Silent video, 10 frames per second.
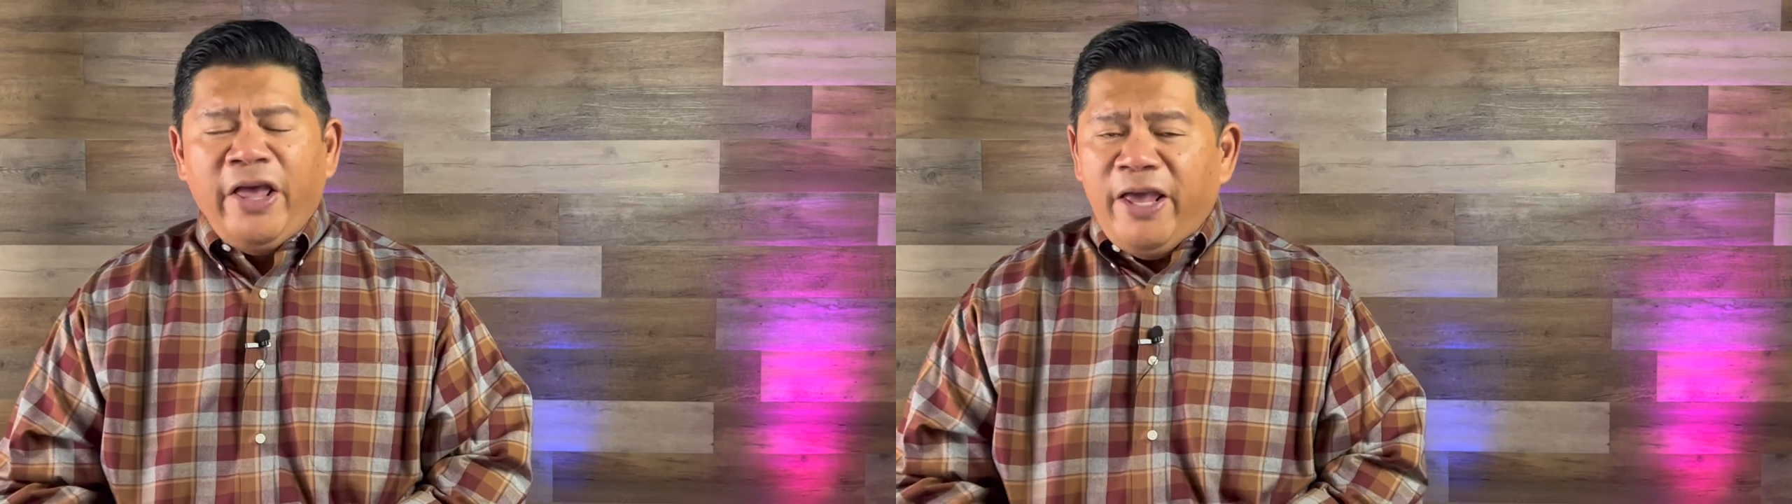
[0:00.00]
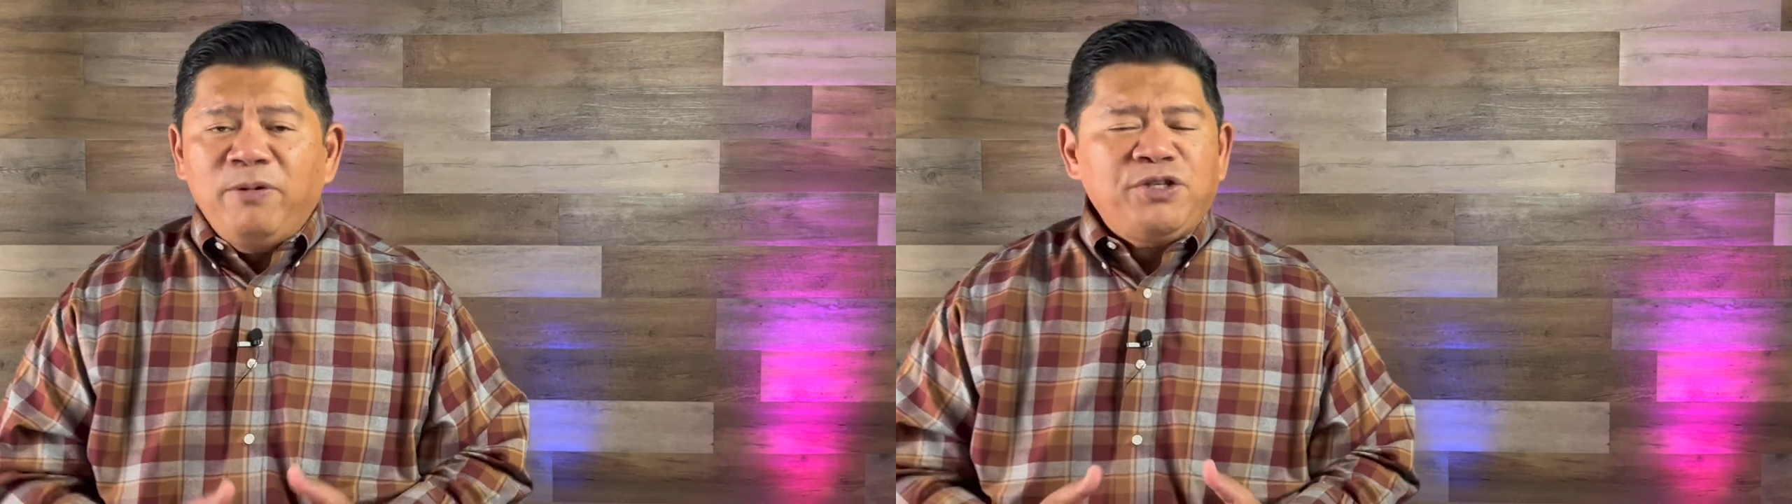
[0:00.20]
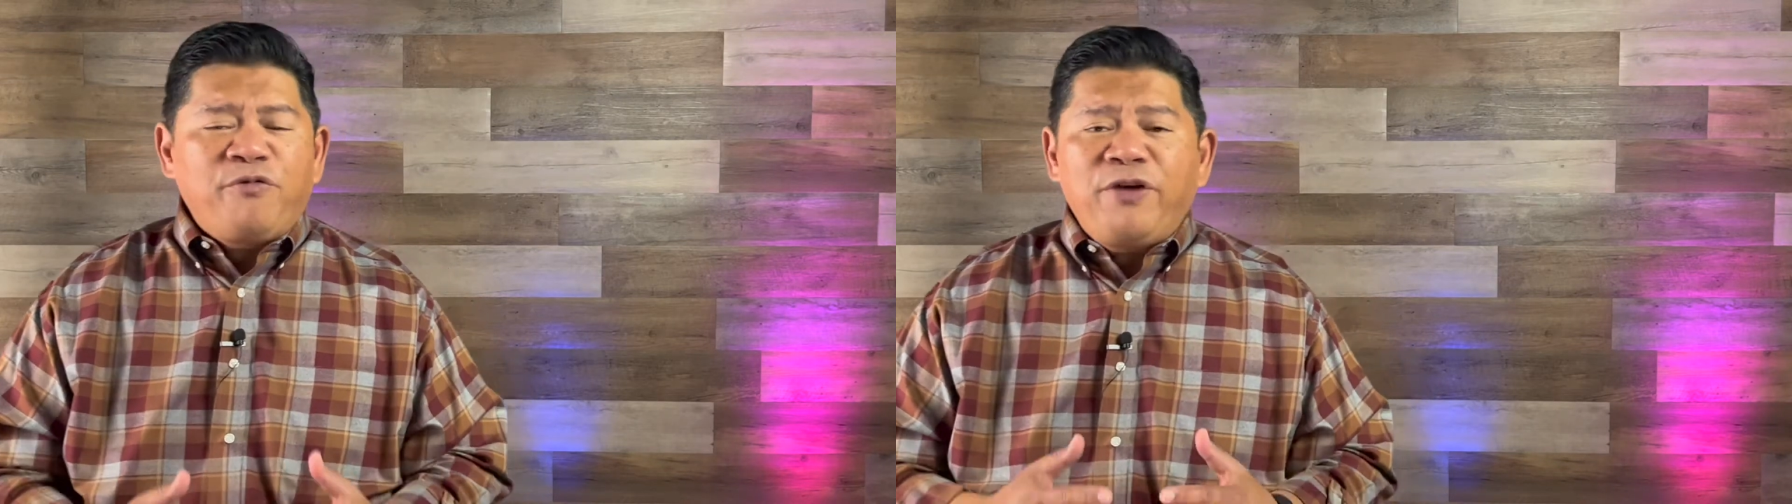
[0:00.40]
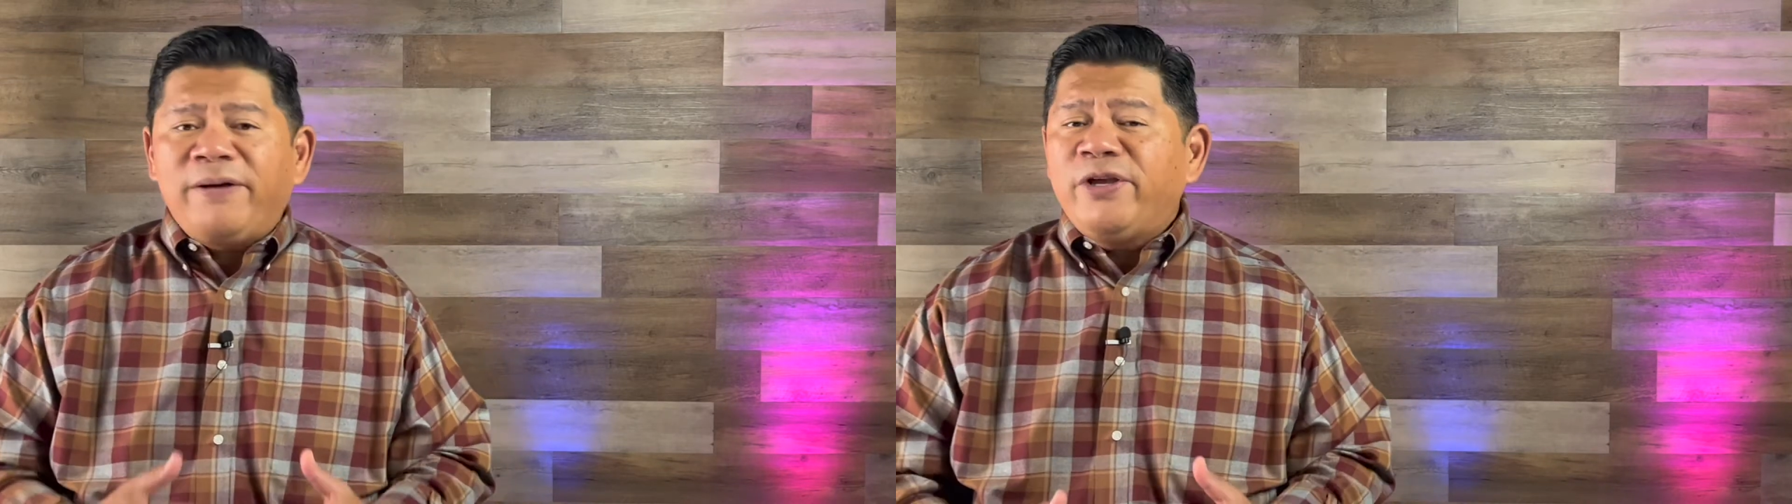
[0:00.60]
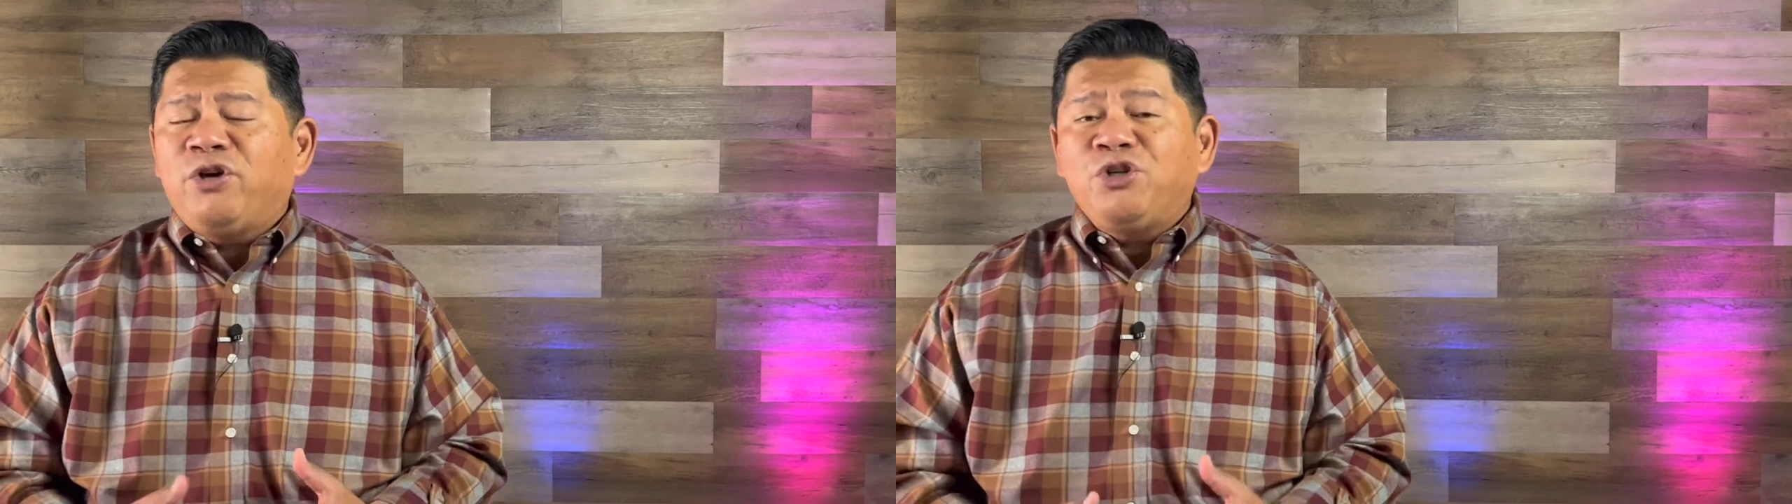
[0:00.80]
He was a
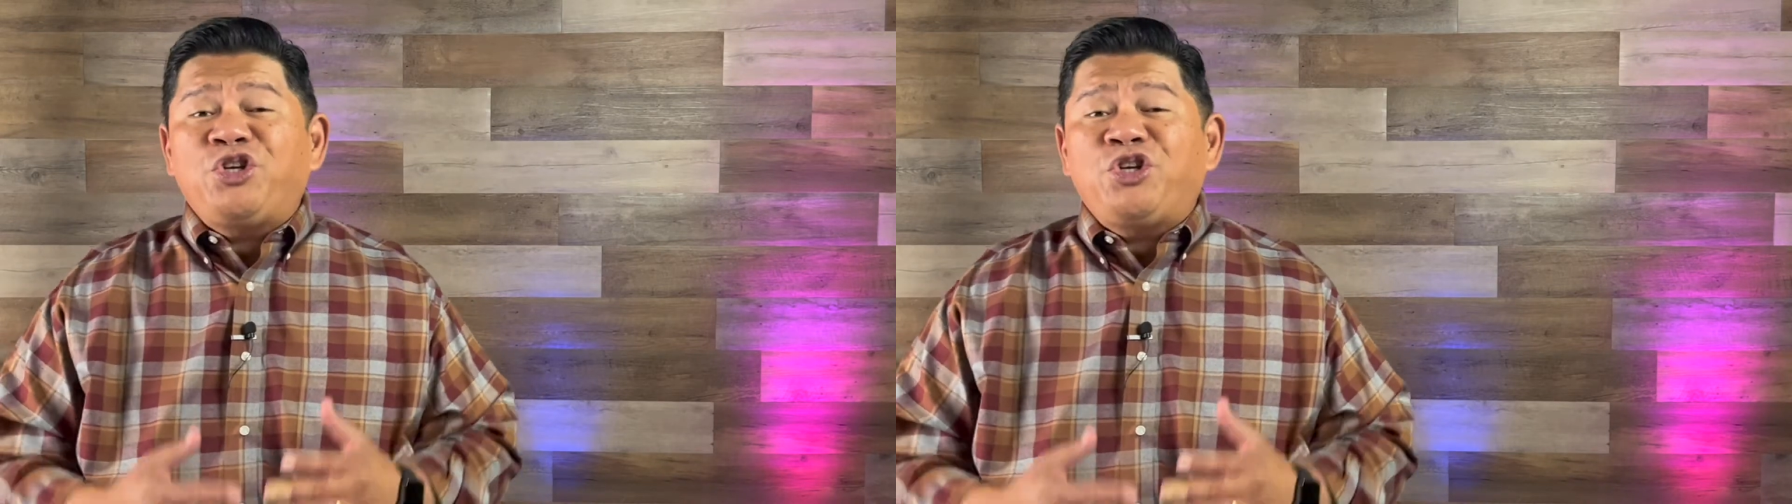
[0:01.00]
very good